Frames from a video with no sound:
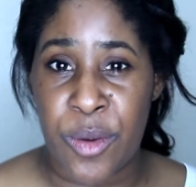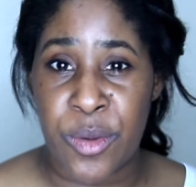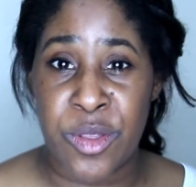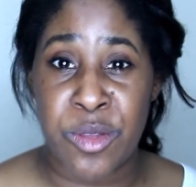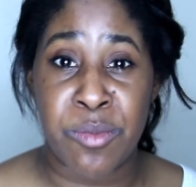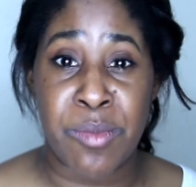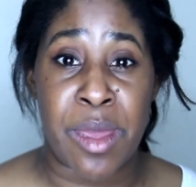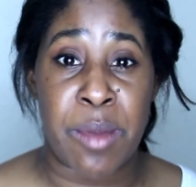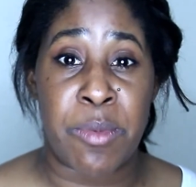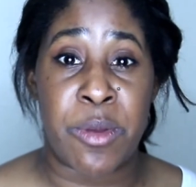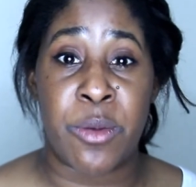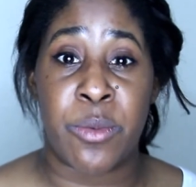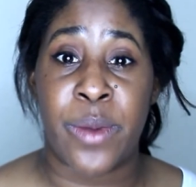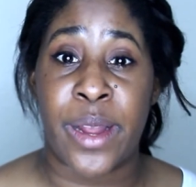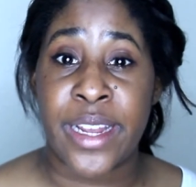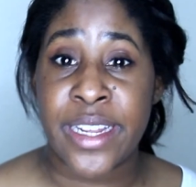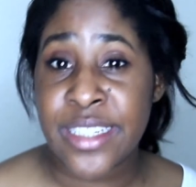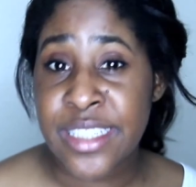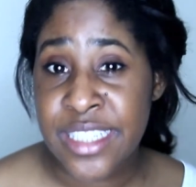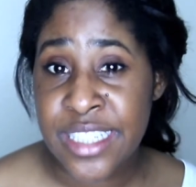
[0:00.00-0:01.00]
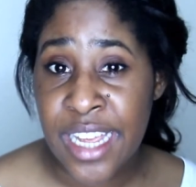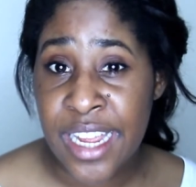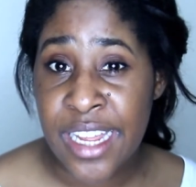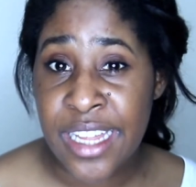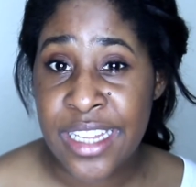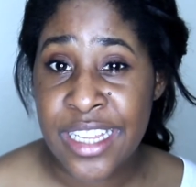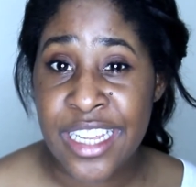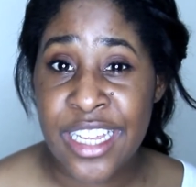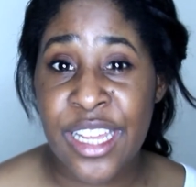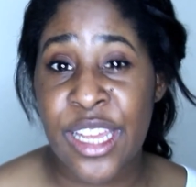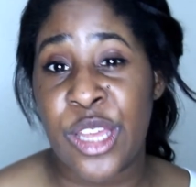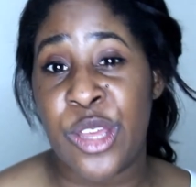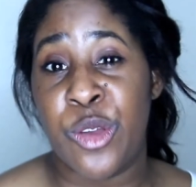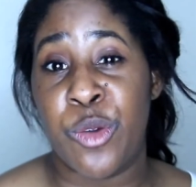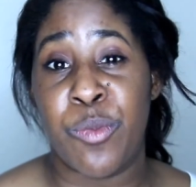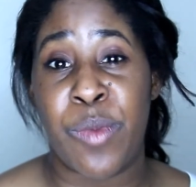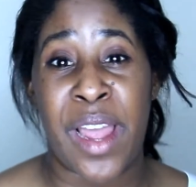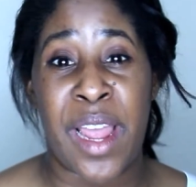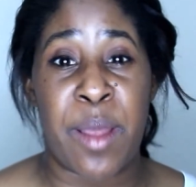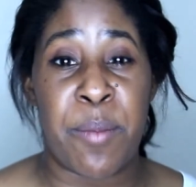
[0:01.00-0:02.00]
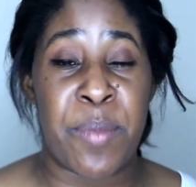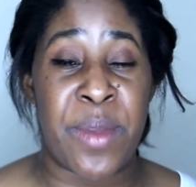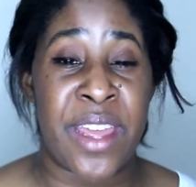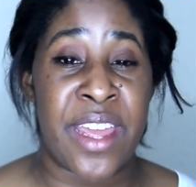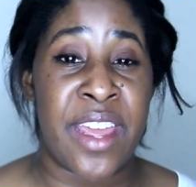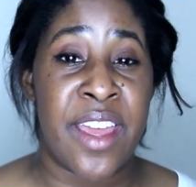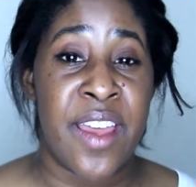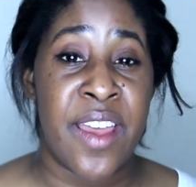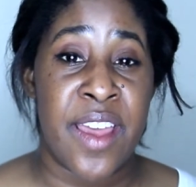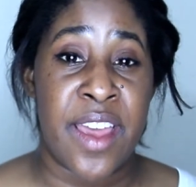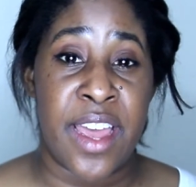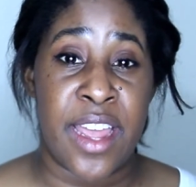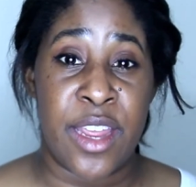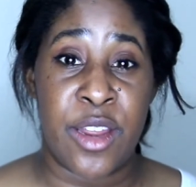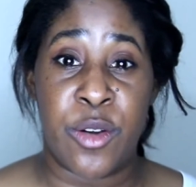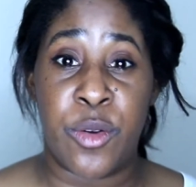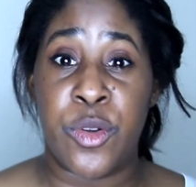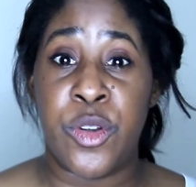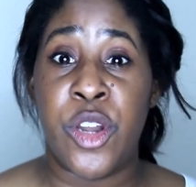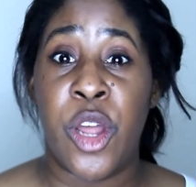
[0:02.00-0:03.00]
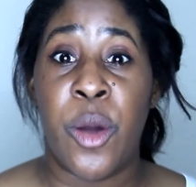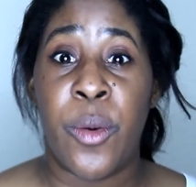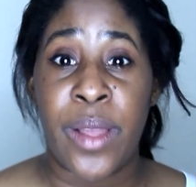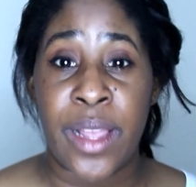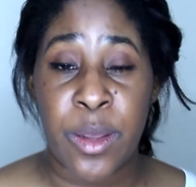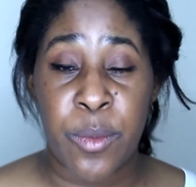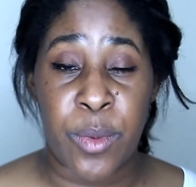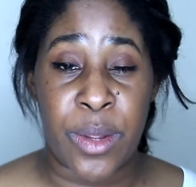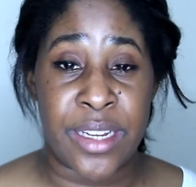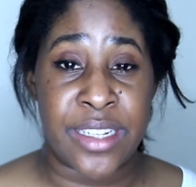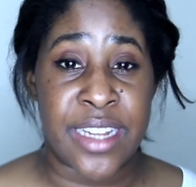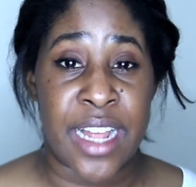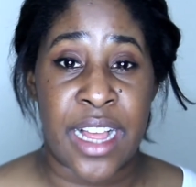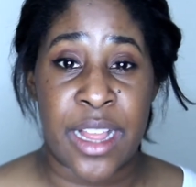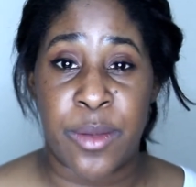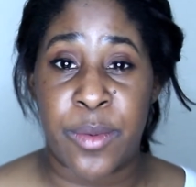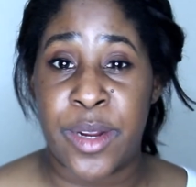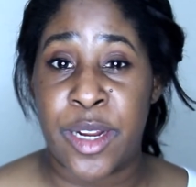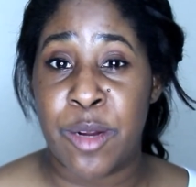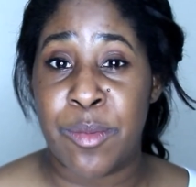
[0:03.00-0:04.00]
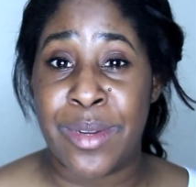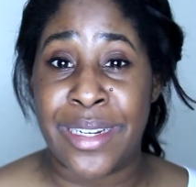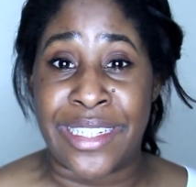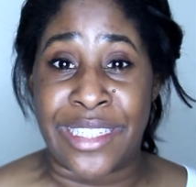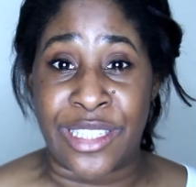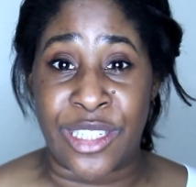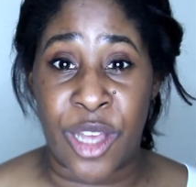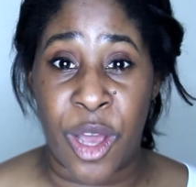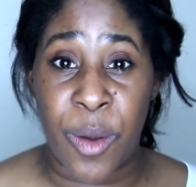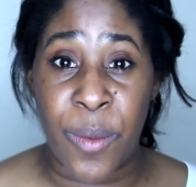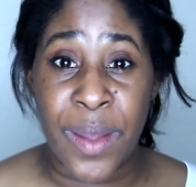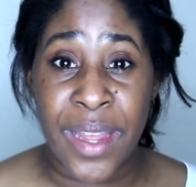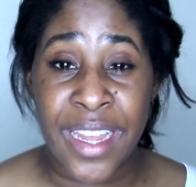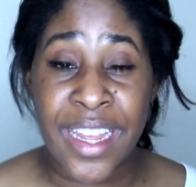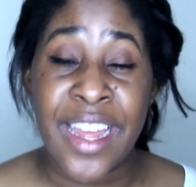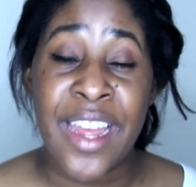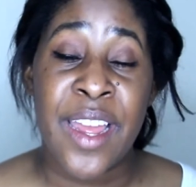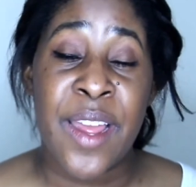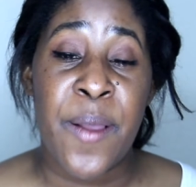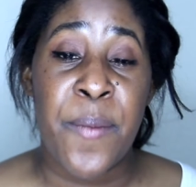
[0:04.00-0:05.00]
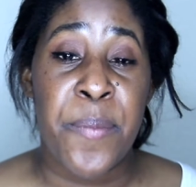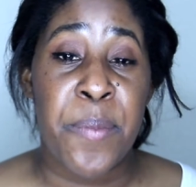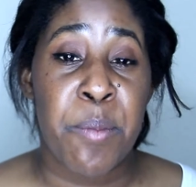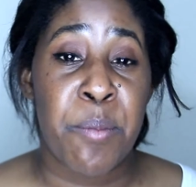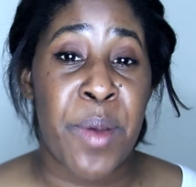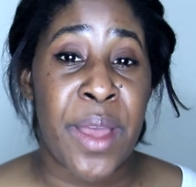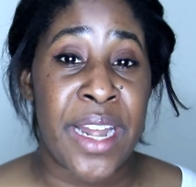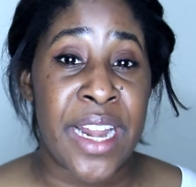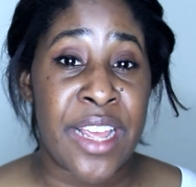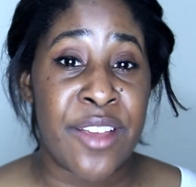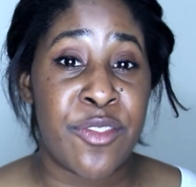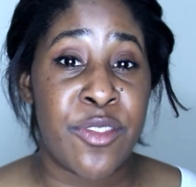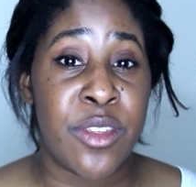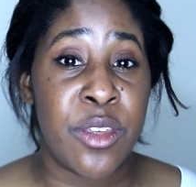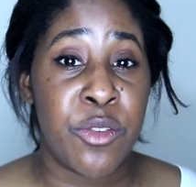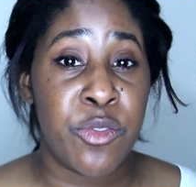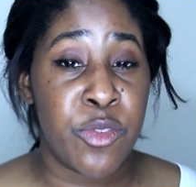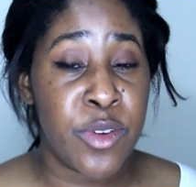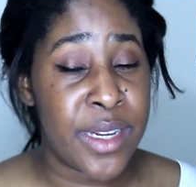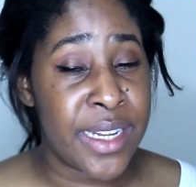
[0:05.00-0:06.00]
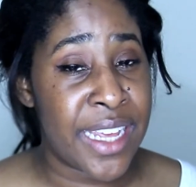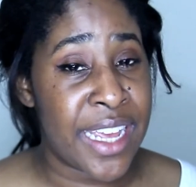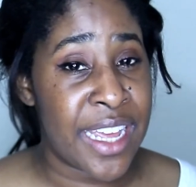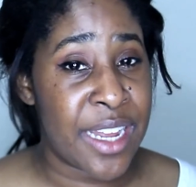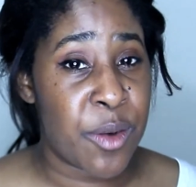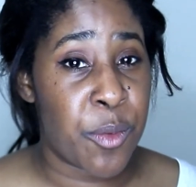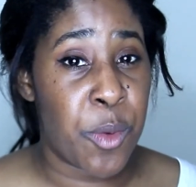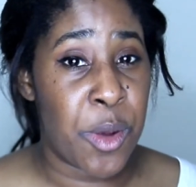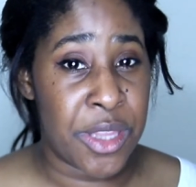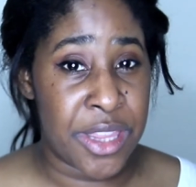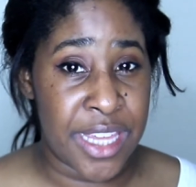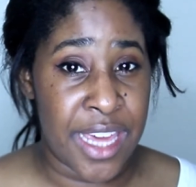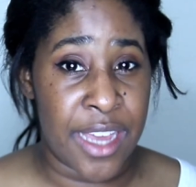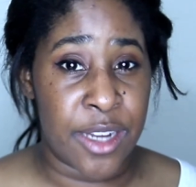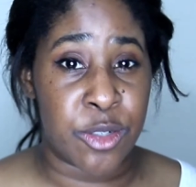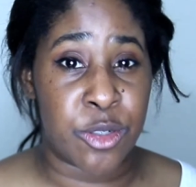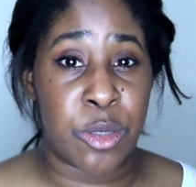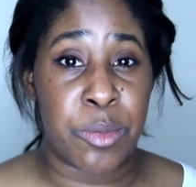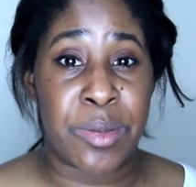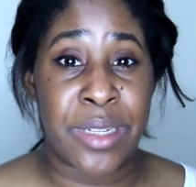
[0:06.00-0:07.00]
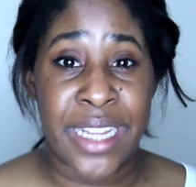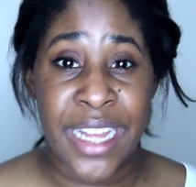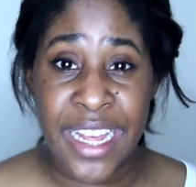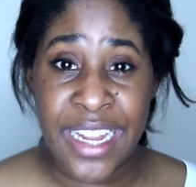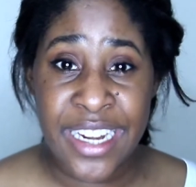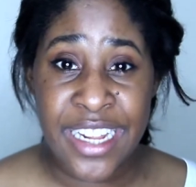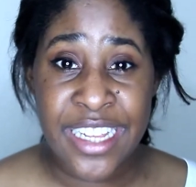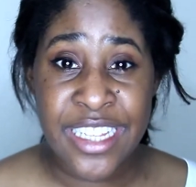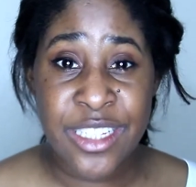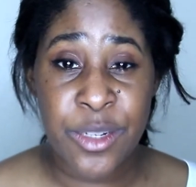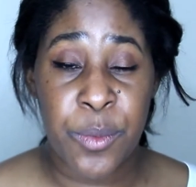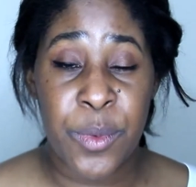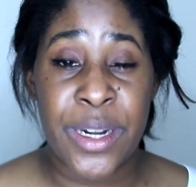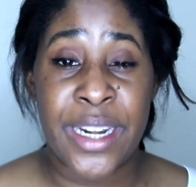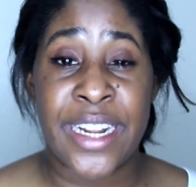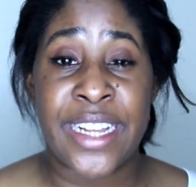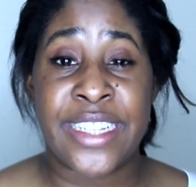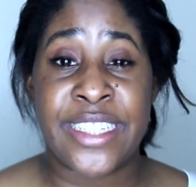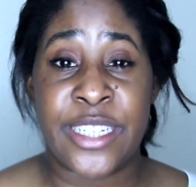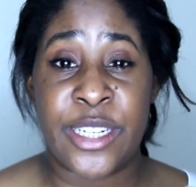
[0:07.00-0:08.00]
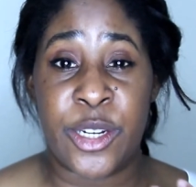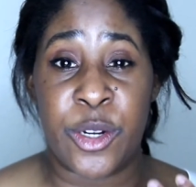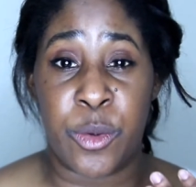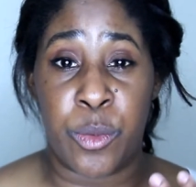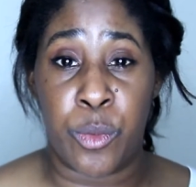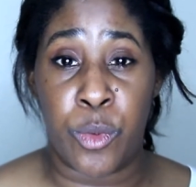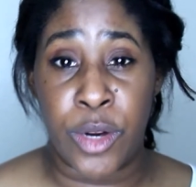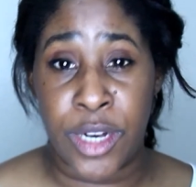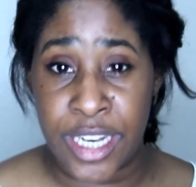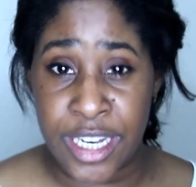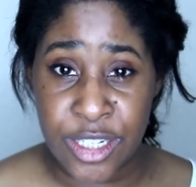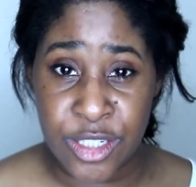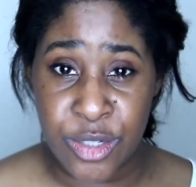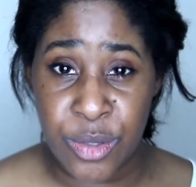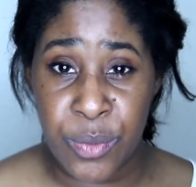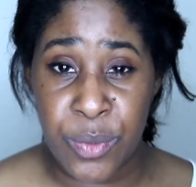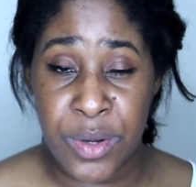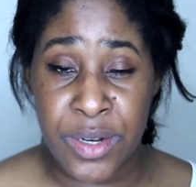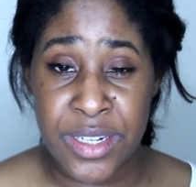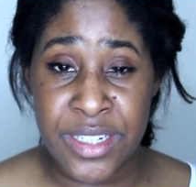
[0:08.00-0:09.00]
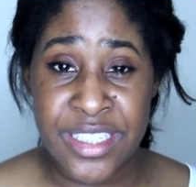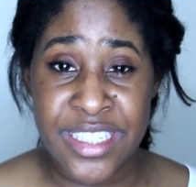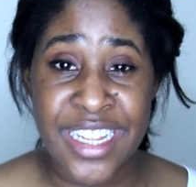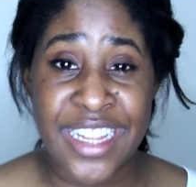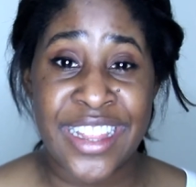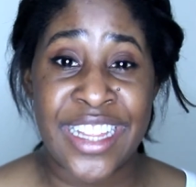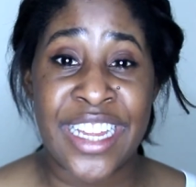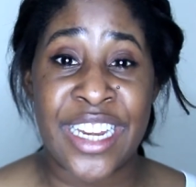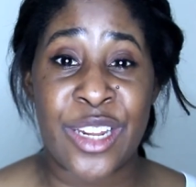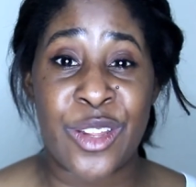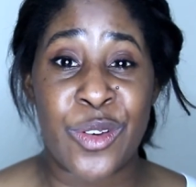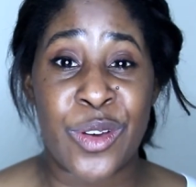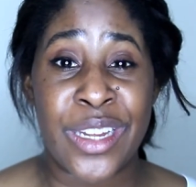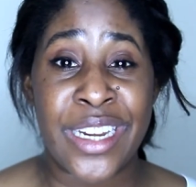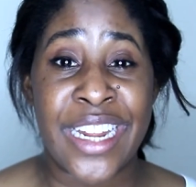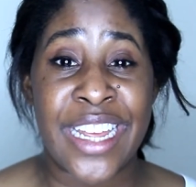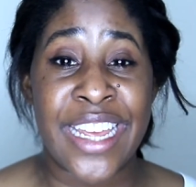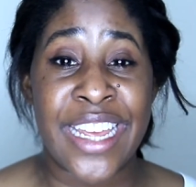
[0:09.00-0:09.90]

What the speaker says: You may be reconciling, you might be, knowing exactly where your money's going, But if you forget what the actual plan is and what it is that you're working towards, then you can